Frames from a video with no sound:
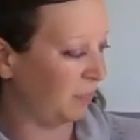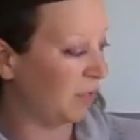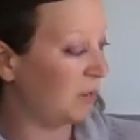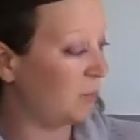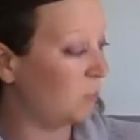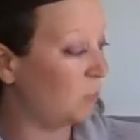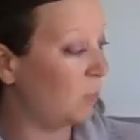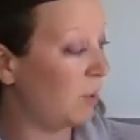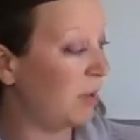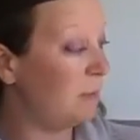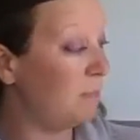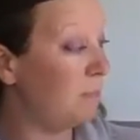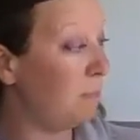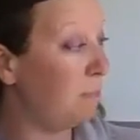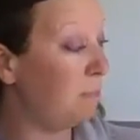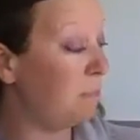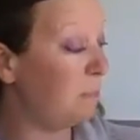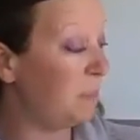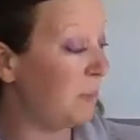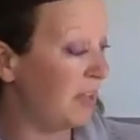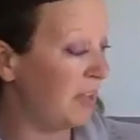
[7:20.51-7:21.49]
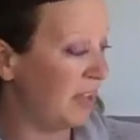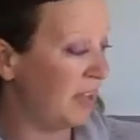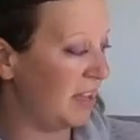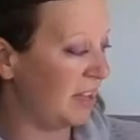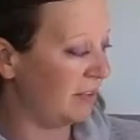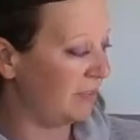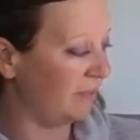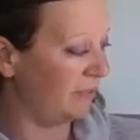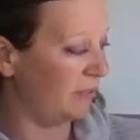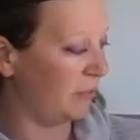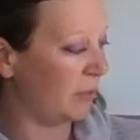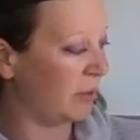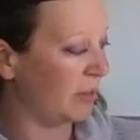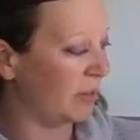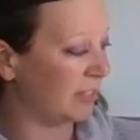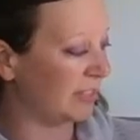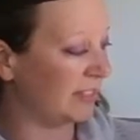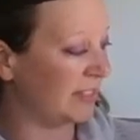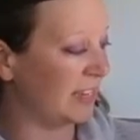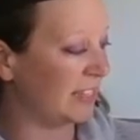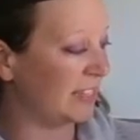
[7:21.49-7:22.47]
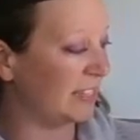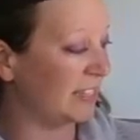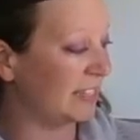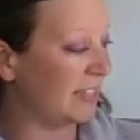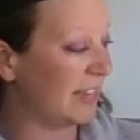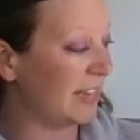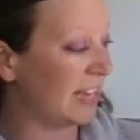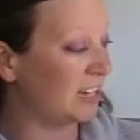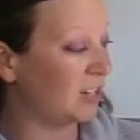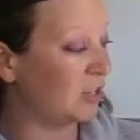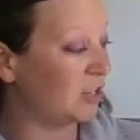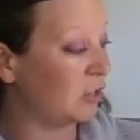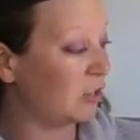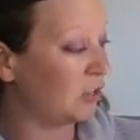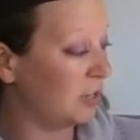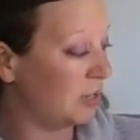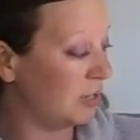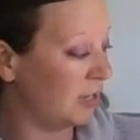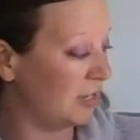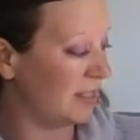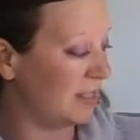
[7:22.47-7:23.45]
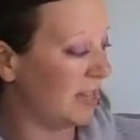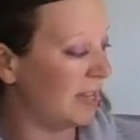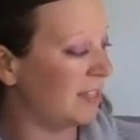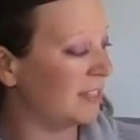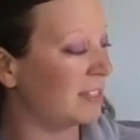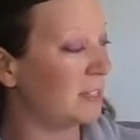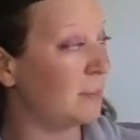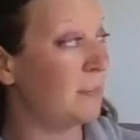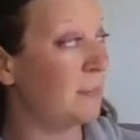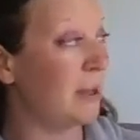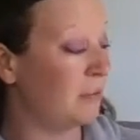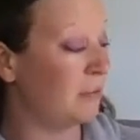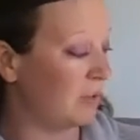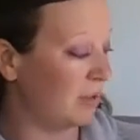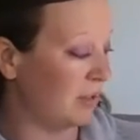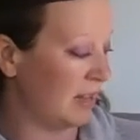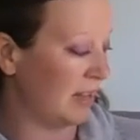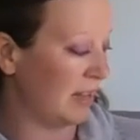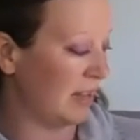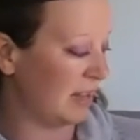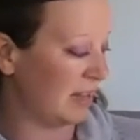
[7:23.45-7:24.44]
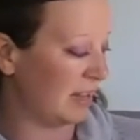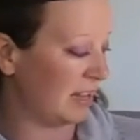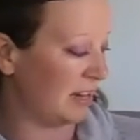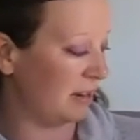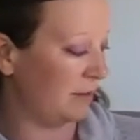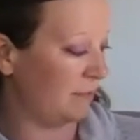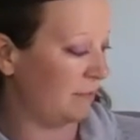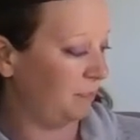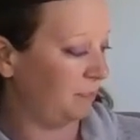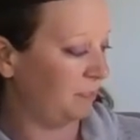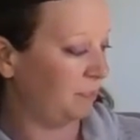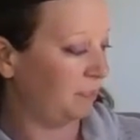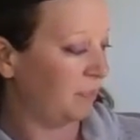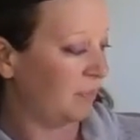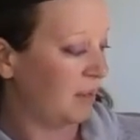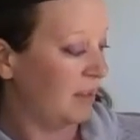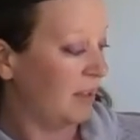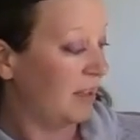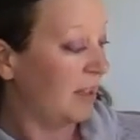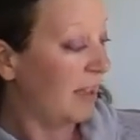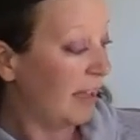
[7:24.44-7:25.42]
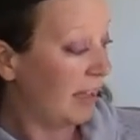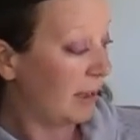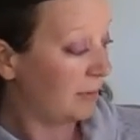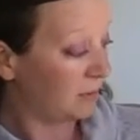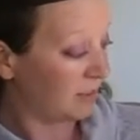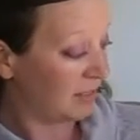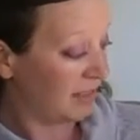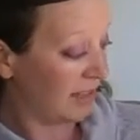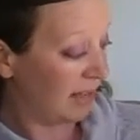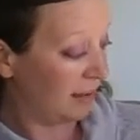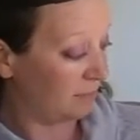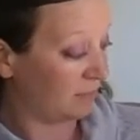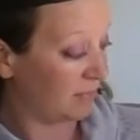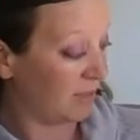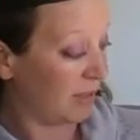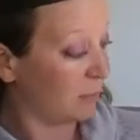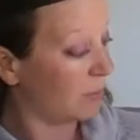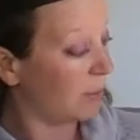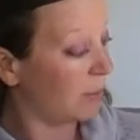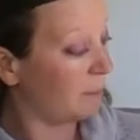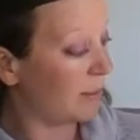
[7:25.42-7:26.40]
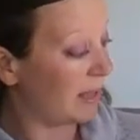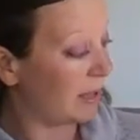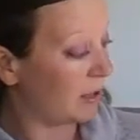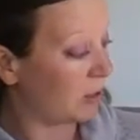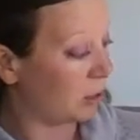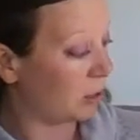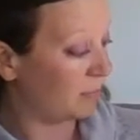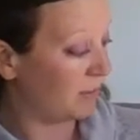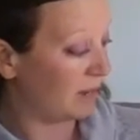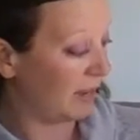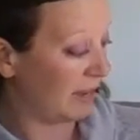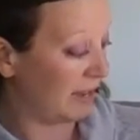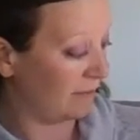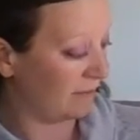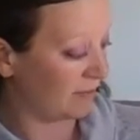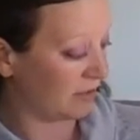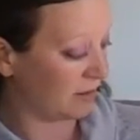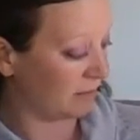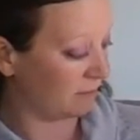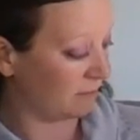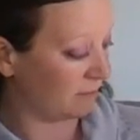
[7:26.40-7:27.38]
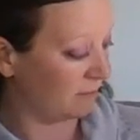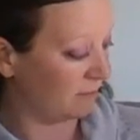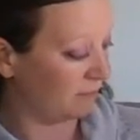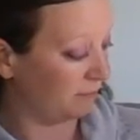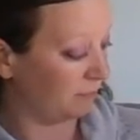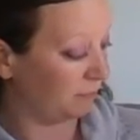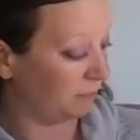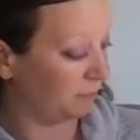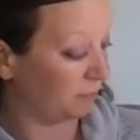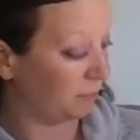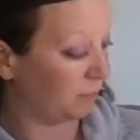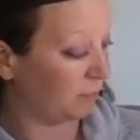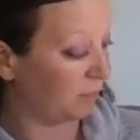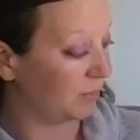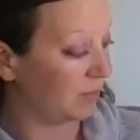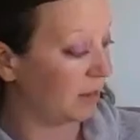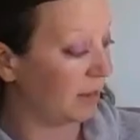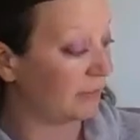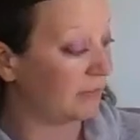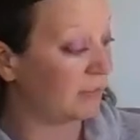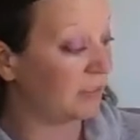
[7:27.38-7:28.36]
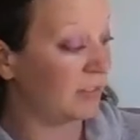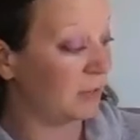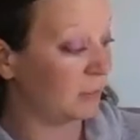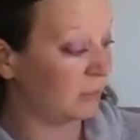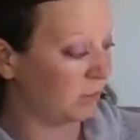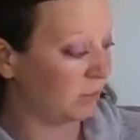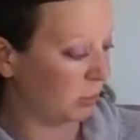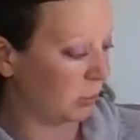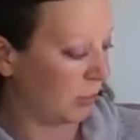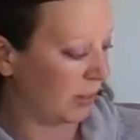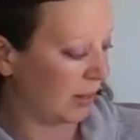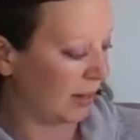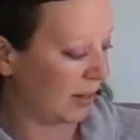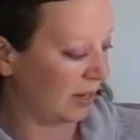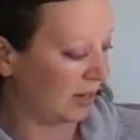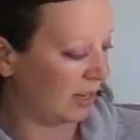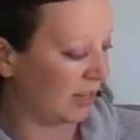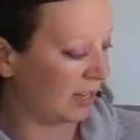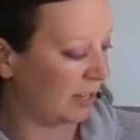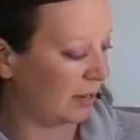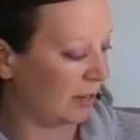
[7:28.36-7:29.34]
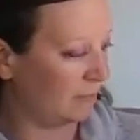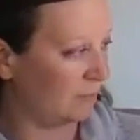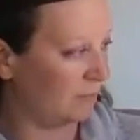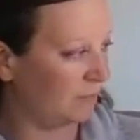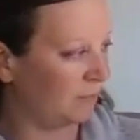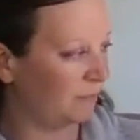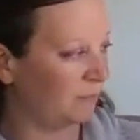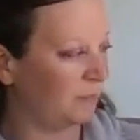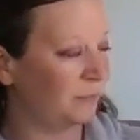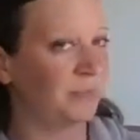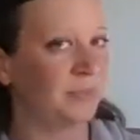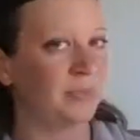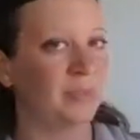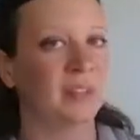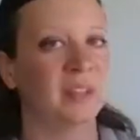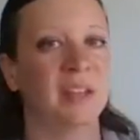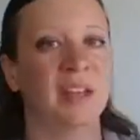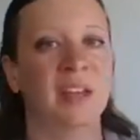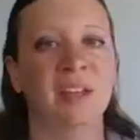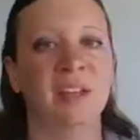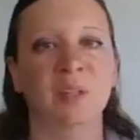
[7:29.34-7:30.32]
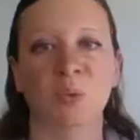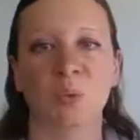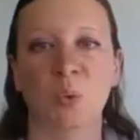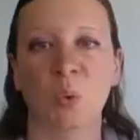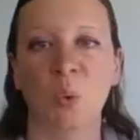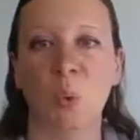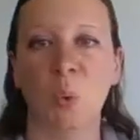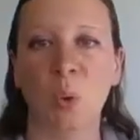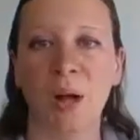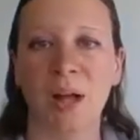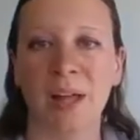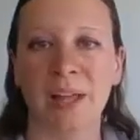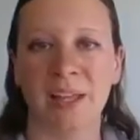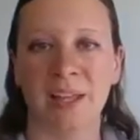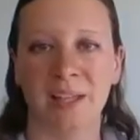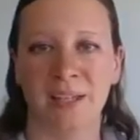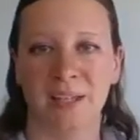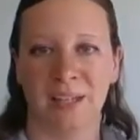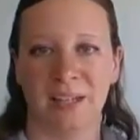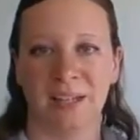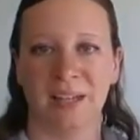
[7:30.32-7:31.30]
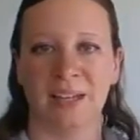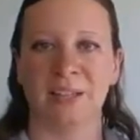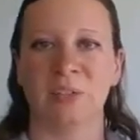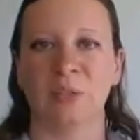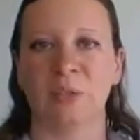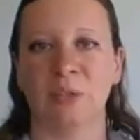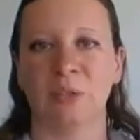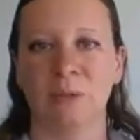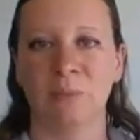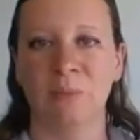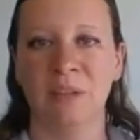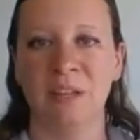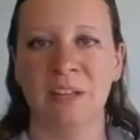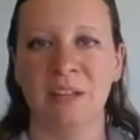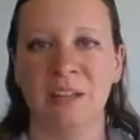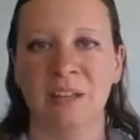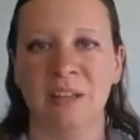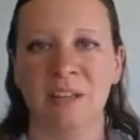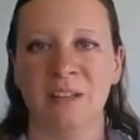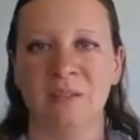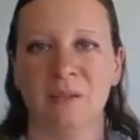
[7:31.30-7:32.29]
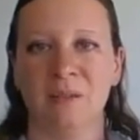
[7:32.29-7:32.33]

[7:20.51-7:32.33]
In one big voice, they said good things about God. After that, they went back home to heaven. Everything was quiet again, as quiet as could be.